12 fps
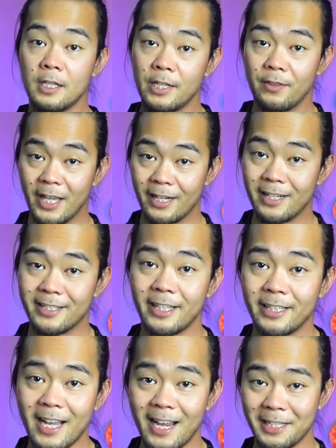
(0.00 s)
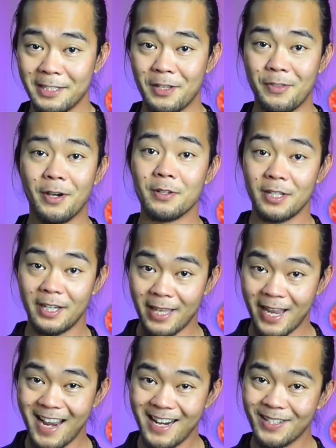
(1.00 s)
That is it, guys. Those are
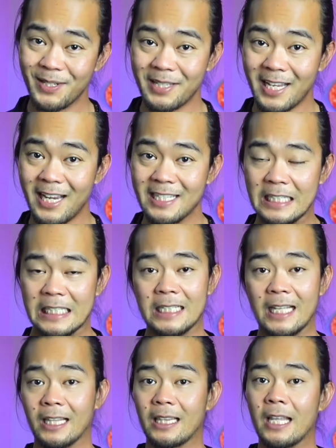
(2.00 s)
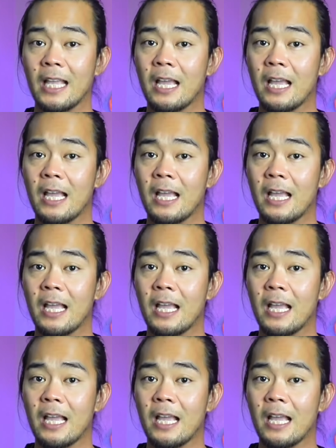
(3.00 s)
the exercises that